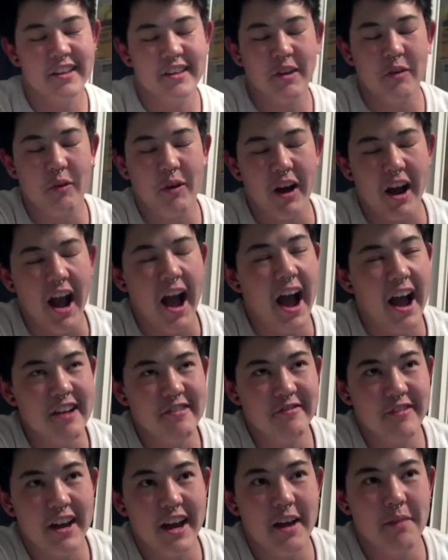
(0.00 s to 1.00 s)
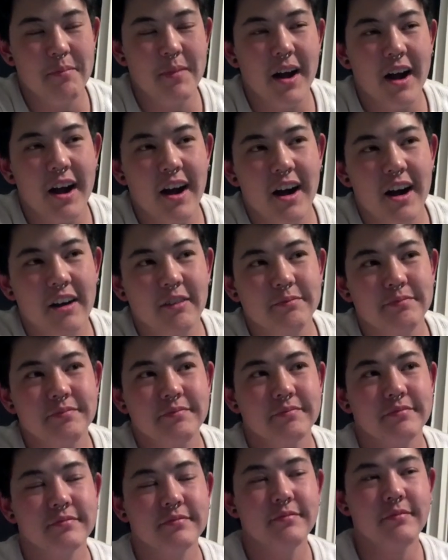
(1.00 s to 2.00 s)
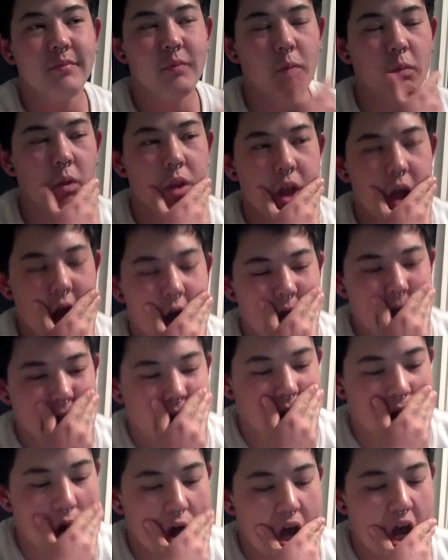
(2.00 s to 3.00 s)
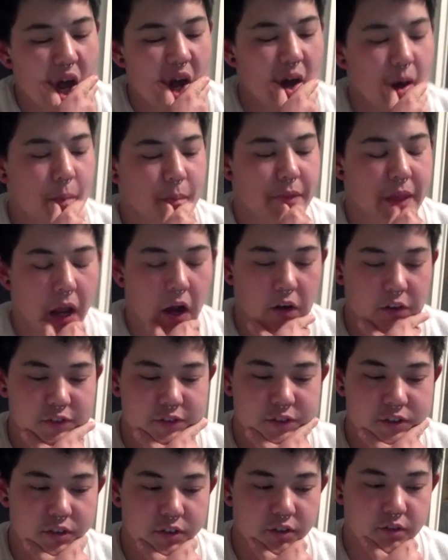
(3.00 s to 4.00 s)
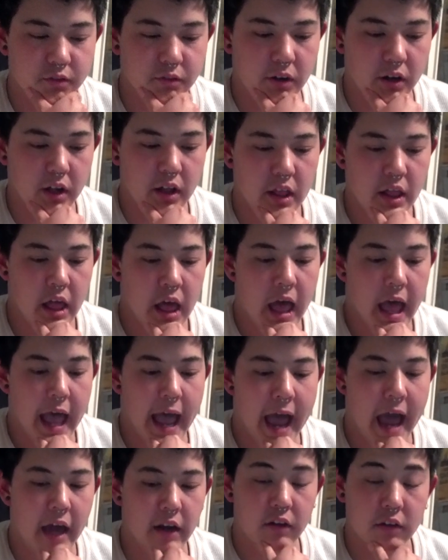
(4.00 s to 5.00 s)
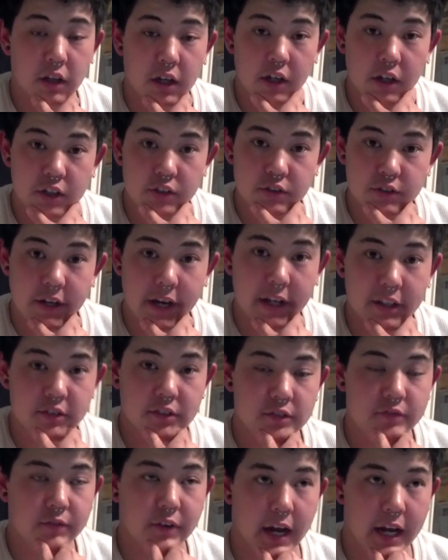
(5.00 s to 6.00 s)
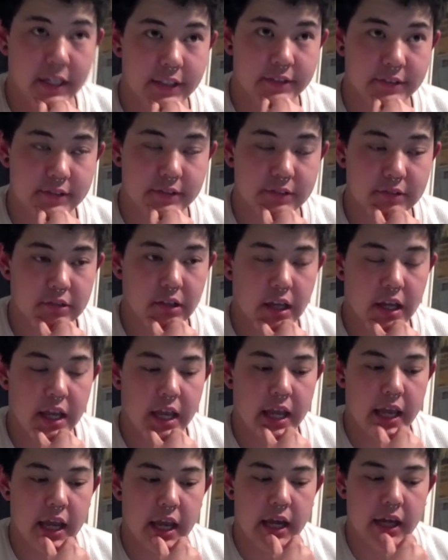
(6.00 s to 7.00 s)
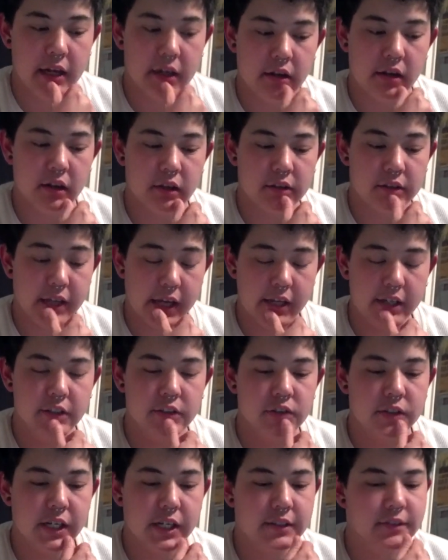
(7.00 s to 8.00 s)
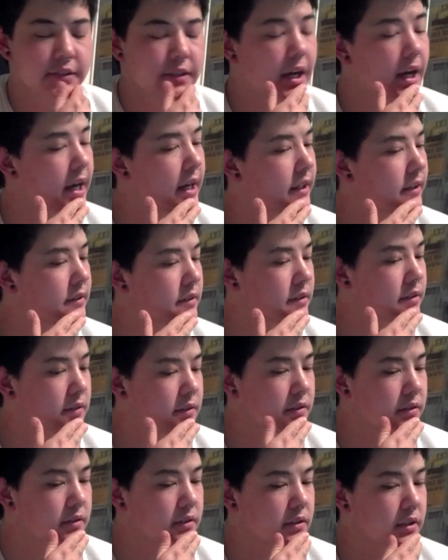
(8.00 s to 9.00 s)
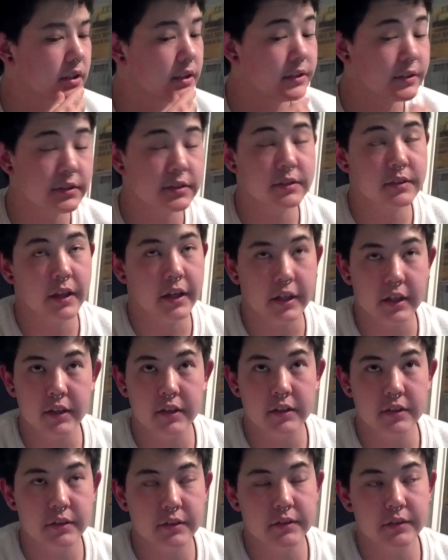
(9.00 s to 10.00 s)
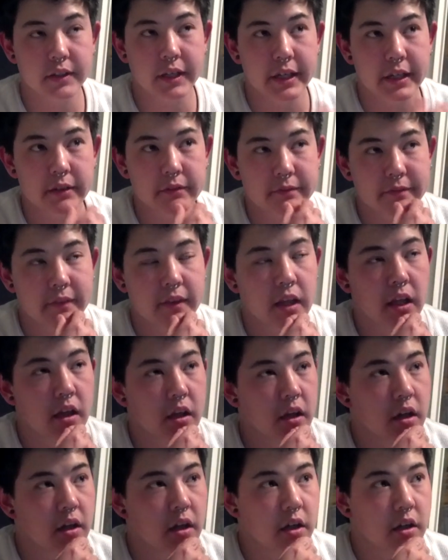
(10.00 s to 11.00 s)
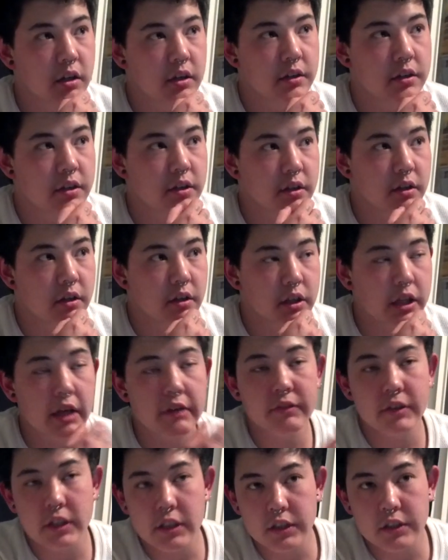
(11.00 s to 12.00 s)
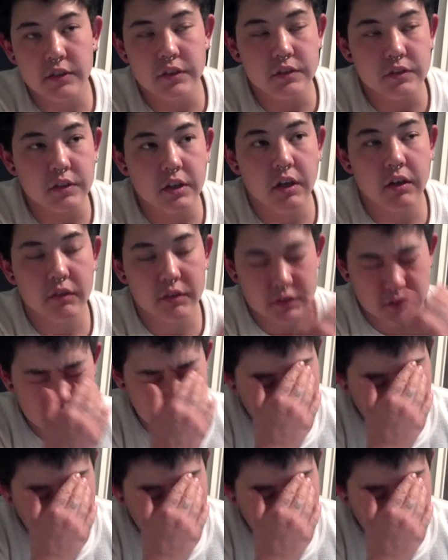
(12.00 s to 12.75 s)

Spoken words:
They were high femme, and they also had a lot of trans friends and dated trans guys, and this is like, you know, like 11 years ago or